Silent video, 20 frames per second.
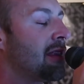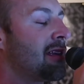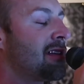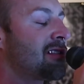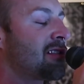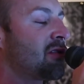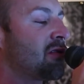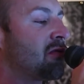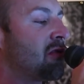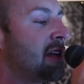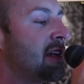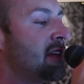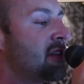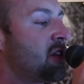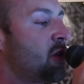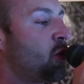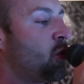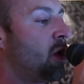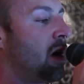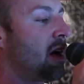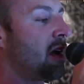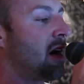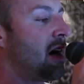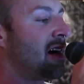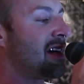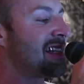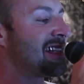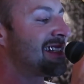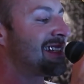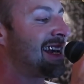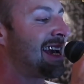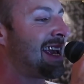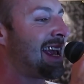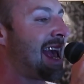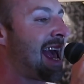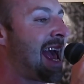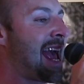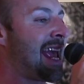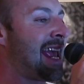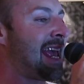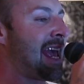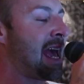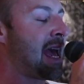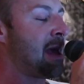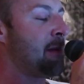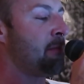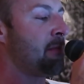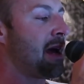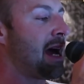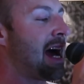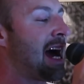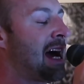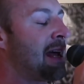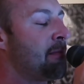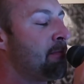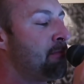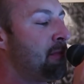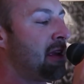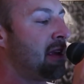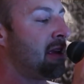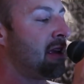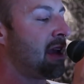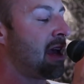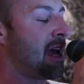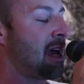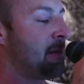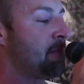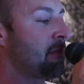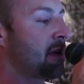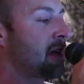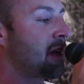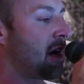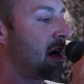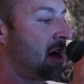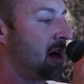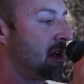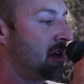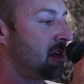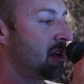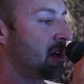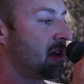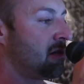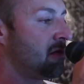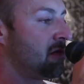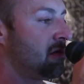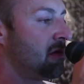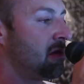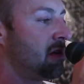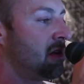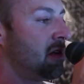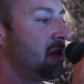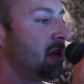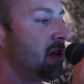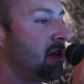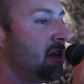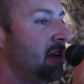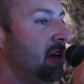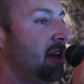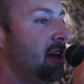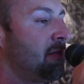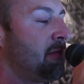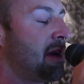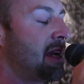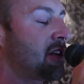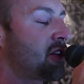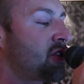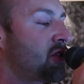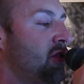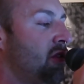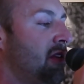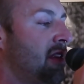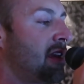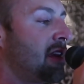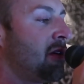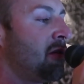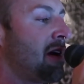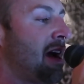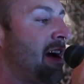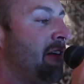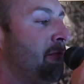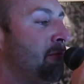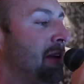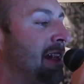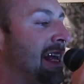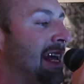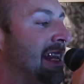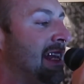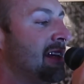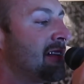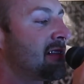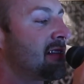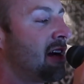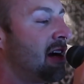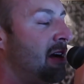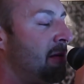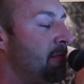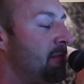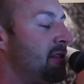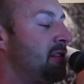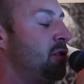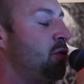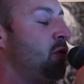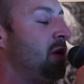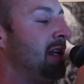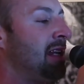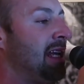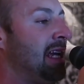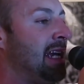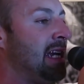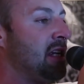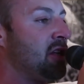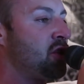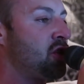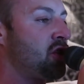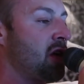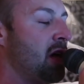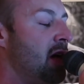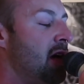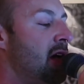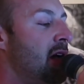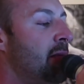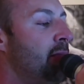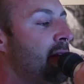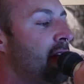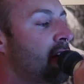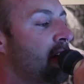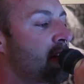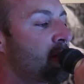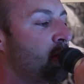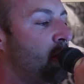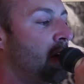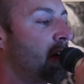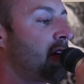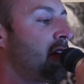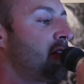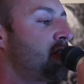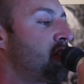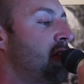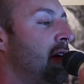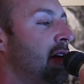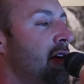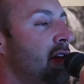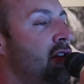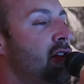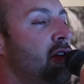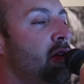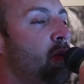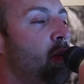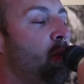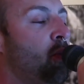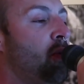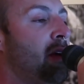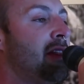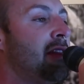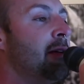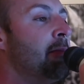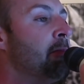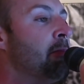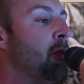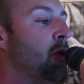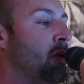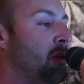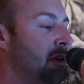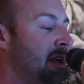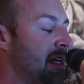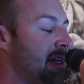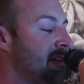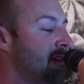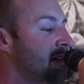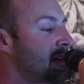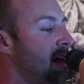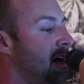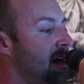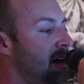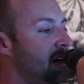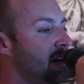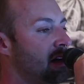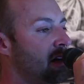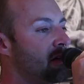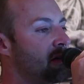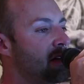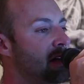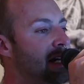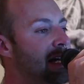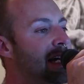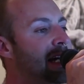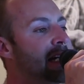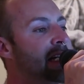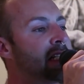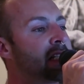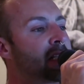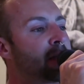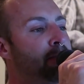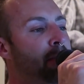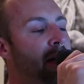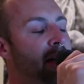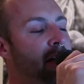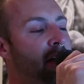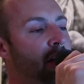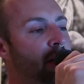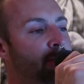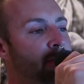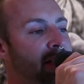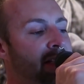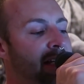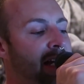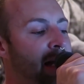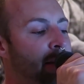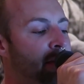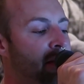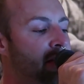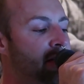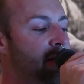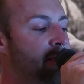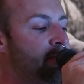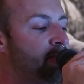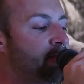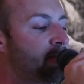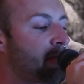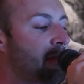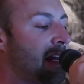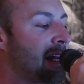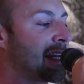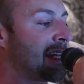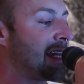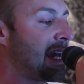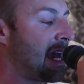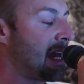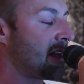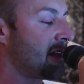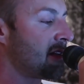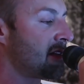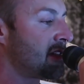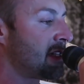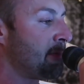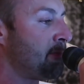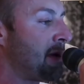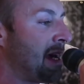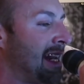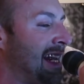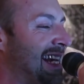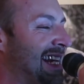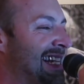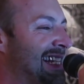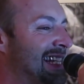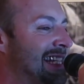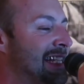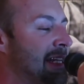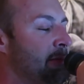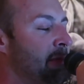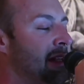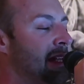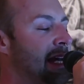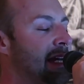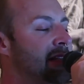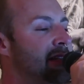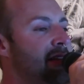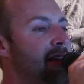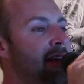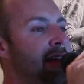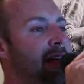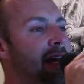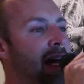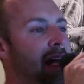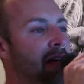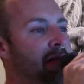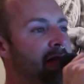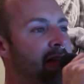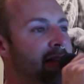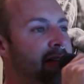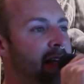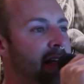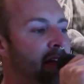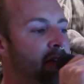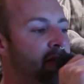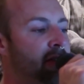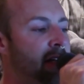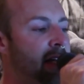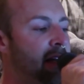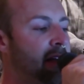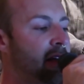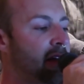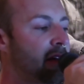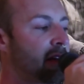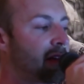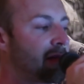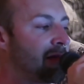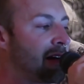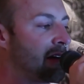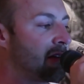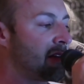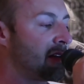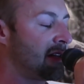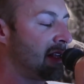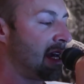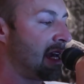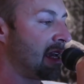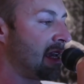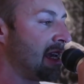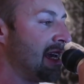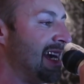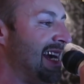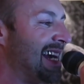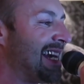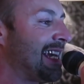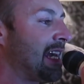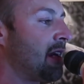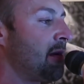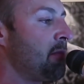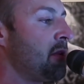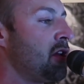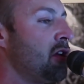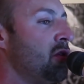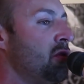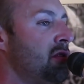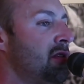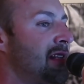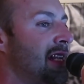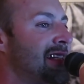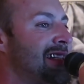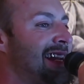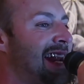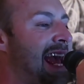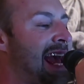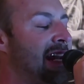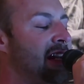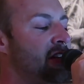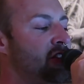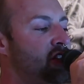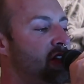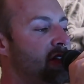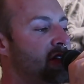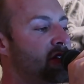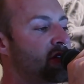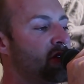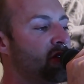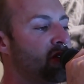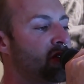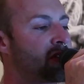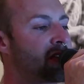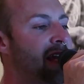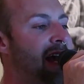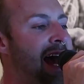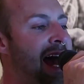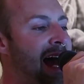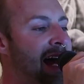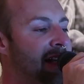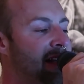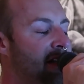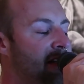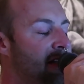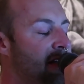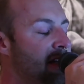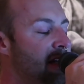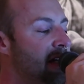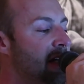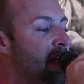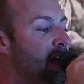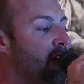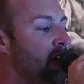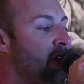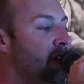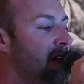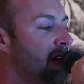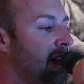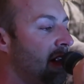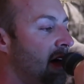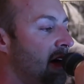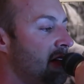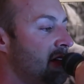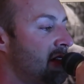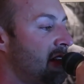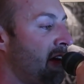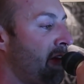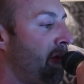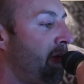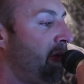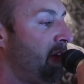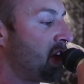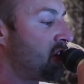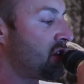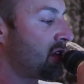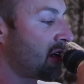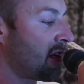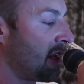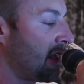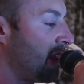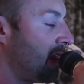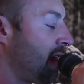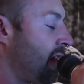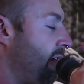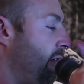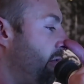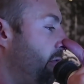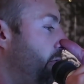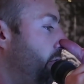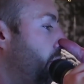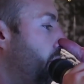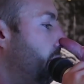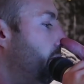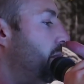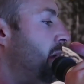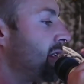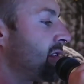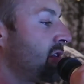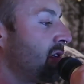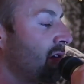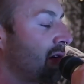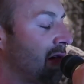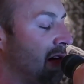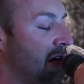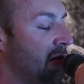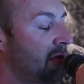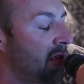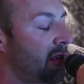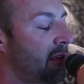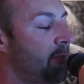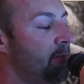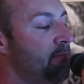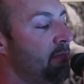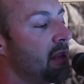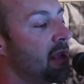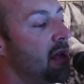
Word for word: There's a reason why I say A M and P M cardio. You need to make sure that you have plenty of time between each because what you're trying to do with the morning's cardio is spike your metabolism, again, to better assimilate the calories that you take throughout the day. Get them used as an energy source and utilized efficiently for muscle growth.